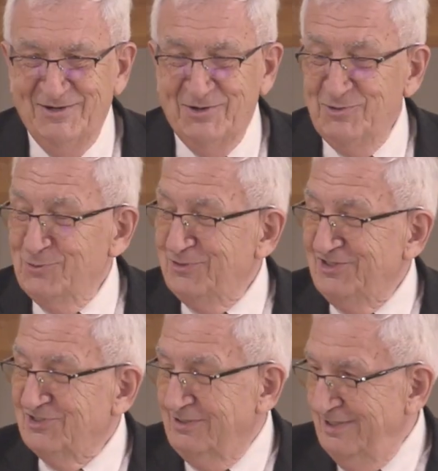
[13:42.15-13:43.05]
Mrs.
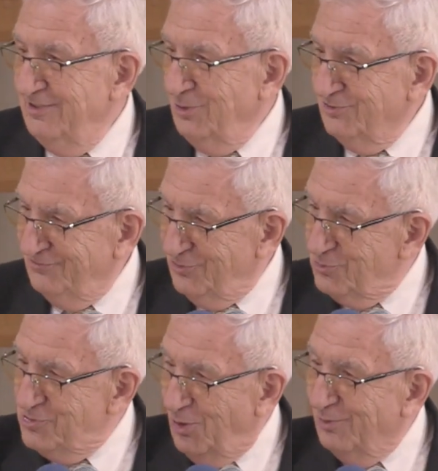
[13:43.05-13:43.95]
Ruth
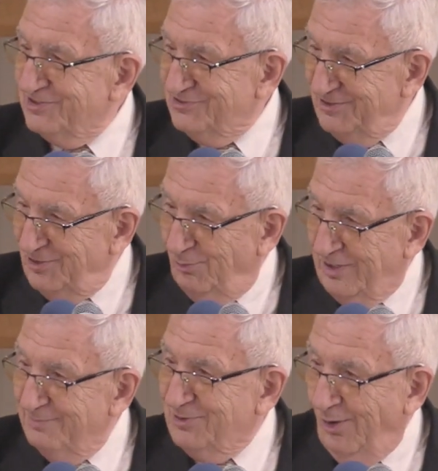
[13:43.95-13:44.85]
Jane, Ruth is a
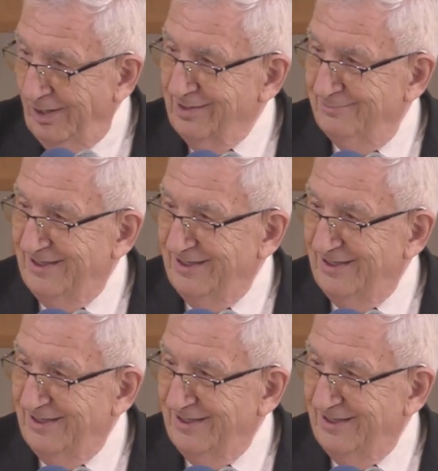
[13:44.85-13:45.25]
good name.